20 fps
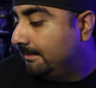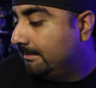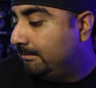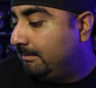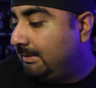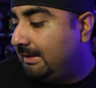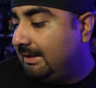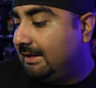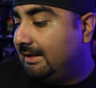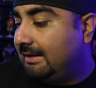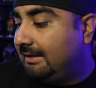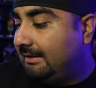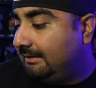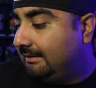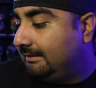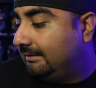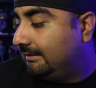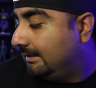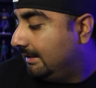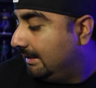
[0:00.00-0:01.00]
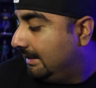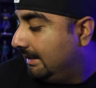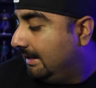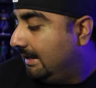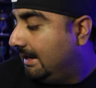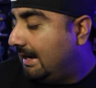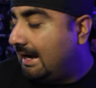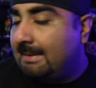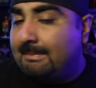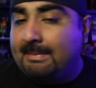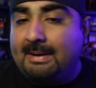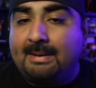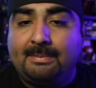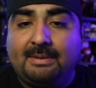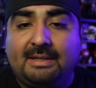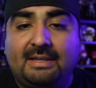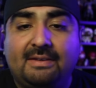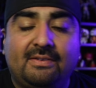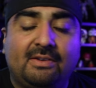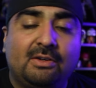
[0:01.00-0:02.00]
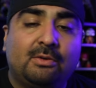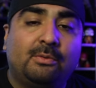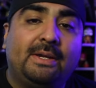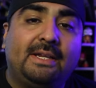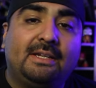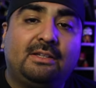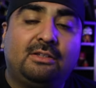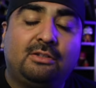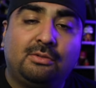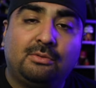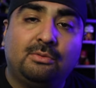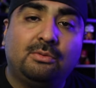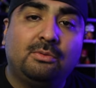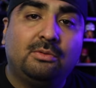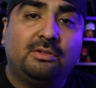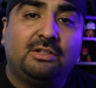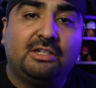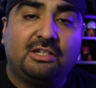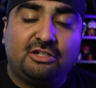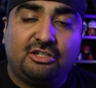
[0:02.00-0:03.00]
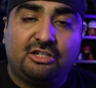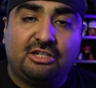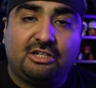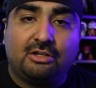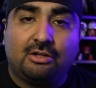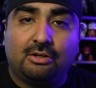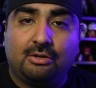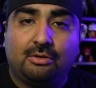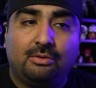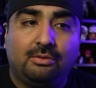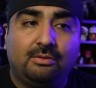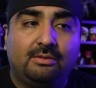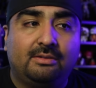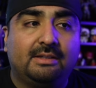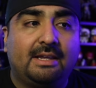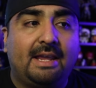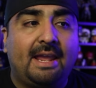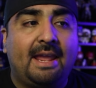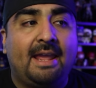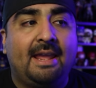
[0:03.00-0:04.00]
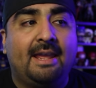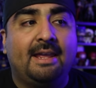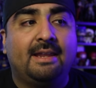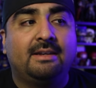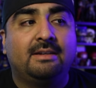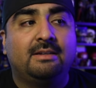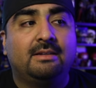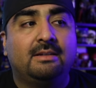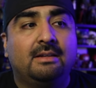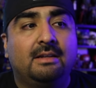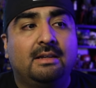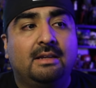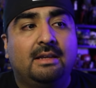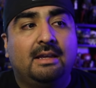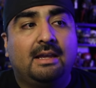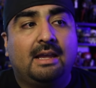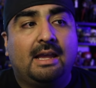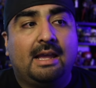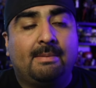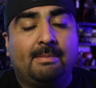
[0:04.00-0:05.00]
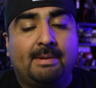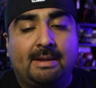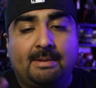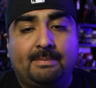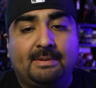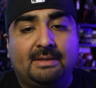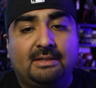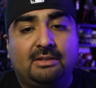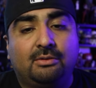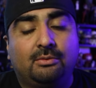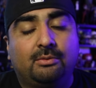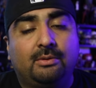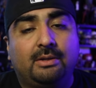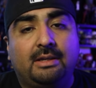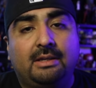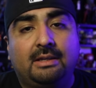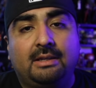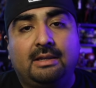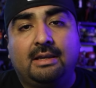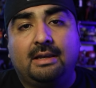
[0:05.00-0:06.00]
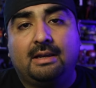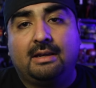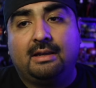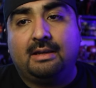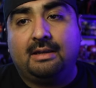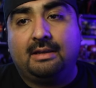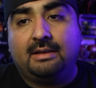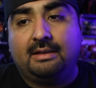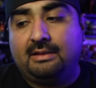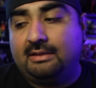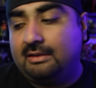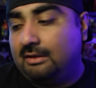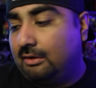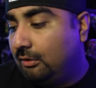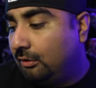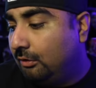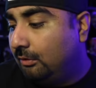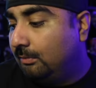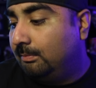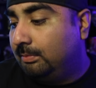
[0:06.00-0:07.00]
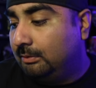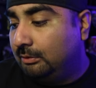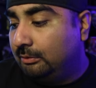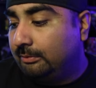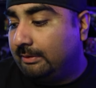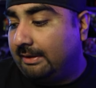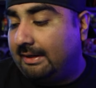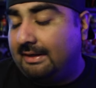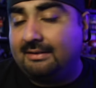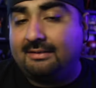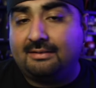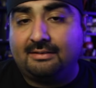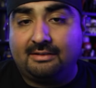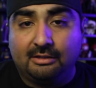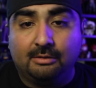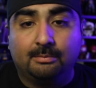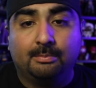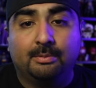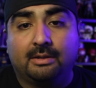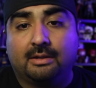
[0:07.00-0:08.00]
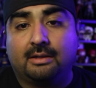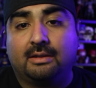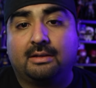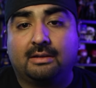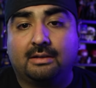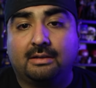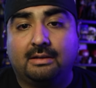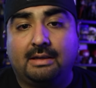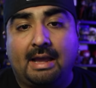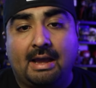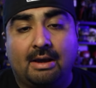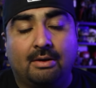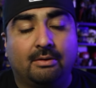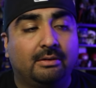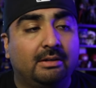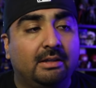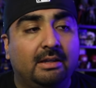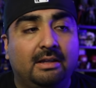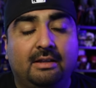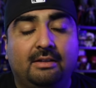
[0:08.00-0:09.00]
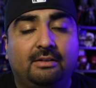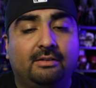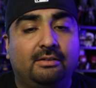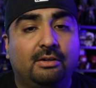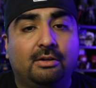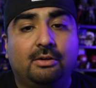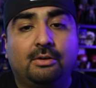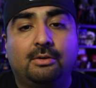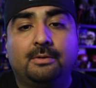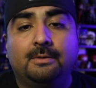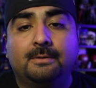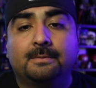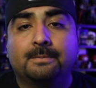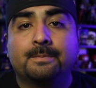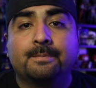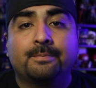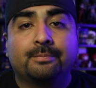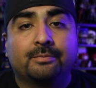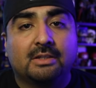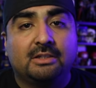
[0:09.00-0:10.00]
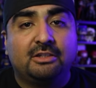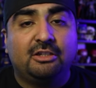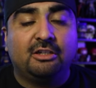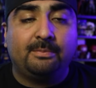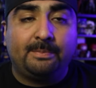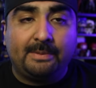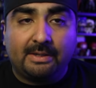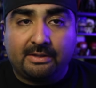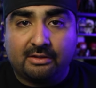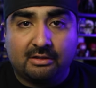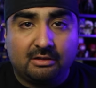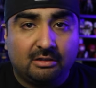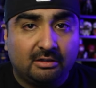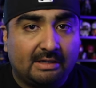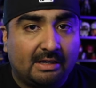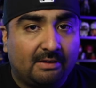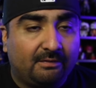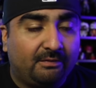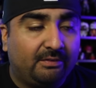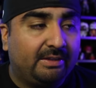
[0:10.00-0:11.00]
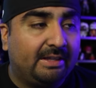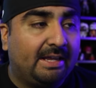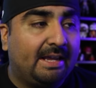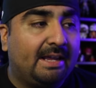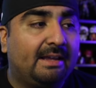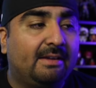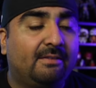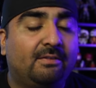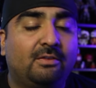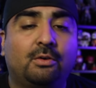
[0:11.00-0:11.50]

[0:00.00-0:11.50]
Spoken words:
because I might be giving away 2 digicodes, and I might be doing the whole Blu-ray Steelbook out. So just be on the lookout for that. Of